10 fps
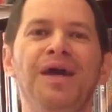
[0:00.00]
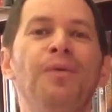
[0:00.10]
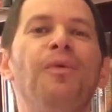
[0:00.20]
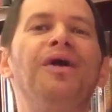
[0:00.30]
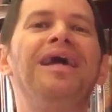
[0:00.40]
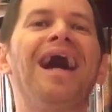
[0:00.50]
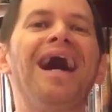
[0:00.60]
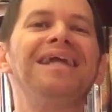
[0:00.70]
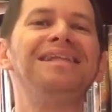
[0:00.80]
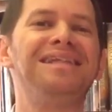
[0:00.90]
Well,
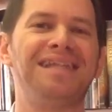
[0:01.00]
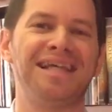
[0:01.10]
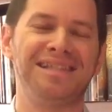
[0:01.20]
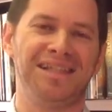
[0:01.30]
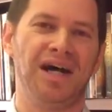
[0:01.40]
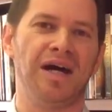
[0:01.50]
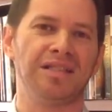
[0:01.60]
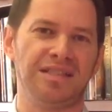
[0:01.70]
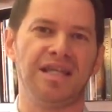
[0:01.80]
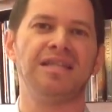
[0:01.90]
God says to
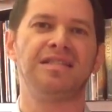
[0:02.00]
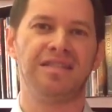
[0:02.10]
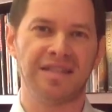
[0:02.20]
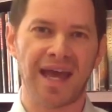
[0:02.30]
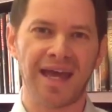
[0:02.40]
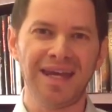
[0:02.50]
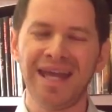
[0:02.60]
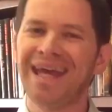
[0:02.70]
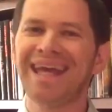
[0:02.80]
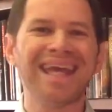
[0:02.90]
us instead,
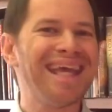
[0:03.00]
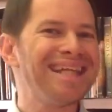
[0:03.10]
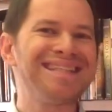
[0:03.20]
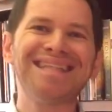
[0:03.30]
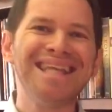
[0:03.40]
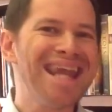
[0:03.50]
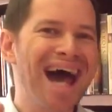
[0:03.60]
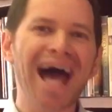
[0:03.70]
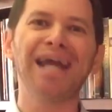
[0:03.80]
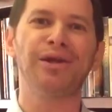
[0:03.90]
it's
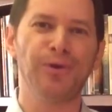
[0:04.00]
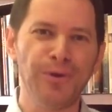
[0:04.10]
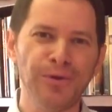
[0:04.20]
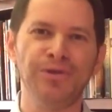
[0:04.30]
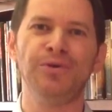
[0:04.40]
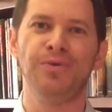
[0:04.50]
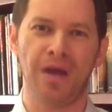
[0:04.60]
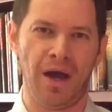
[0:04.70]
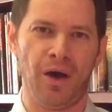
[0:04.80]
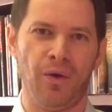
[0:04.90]
not who you
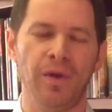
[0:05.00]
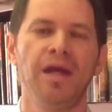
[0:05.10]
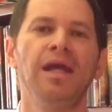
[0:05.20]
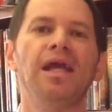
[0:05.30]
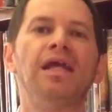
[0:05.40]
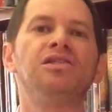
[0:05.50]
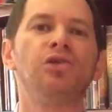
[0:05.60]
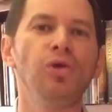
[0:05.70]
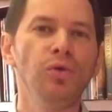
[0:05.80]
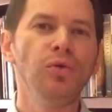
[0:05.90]
know, it's
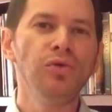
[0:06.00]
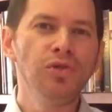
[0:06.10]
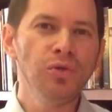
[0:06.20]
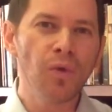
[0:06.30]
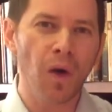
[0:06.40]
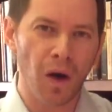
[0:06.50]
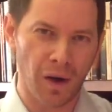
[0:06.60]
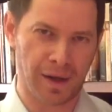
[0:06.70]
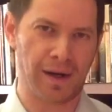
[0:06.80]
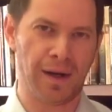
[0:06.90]
who you
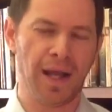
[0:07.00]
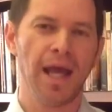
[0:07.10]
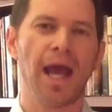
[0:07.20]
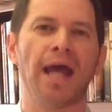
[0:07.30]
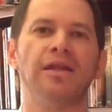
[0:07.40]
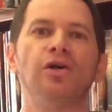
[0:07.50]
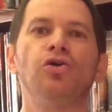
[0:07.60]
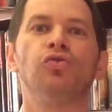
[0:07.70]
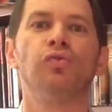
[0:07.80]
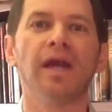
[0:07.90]
are. And the
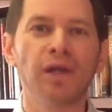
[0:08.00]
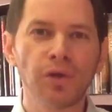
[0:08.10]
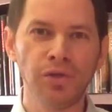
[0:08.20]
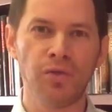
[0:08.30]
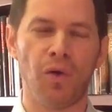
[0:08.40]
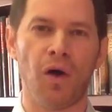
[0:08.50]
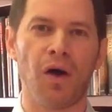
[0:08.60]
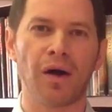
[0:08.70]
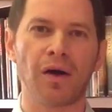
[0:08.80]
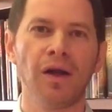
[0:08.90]
greater you
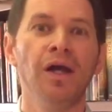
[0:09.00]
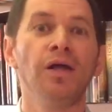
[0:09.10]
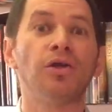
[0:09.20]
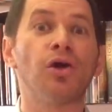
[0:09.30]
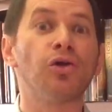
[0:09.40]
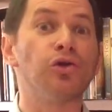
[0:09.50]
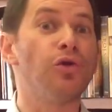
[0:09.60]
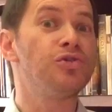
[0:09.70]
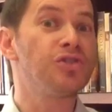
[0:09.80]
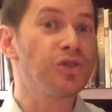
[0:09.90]
are, the
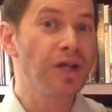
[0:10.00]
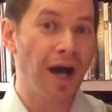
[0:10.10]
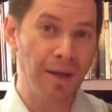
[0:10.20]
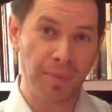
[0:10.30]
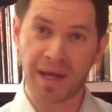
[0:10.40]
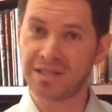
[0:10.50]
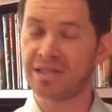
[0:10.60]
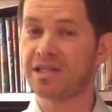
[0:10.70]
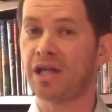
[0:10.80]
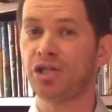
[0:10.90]
closer God pays
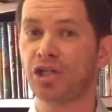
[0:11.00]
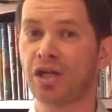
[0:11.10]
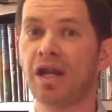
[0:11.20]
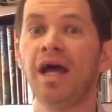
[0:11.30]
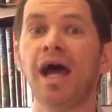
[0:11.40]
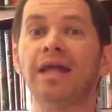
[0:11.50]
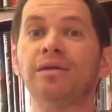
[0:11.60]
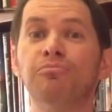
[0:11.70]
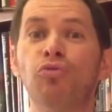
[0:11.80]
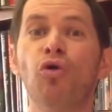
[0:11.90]
attention and
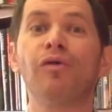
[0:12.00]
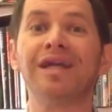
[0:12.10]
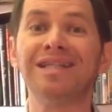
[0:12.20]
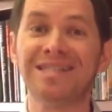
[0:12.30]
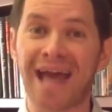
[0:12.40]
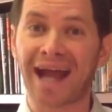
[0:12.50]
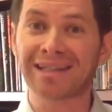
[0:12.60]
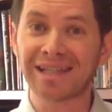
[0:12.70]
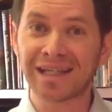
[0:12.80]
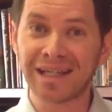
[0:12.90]
the more
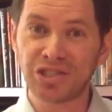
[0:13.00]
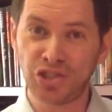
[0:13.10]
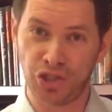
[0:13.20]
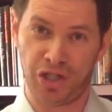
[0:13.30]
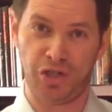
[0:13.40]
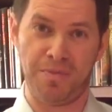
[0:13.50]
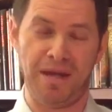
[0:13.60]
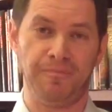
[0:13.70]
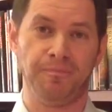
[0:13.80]
exacting his judgment.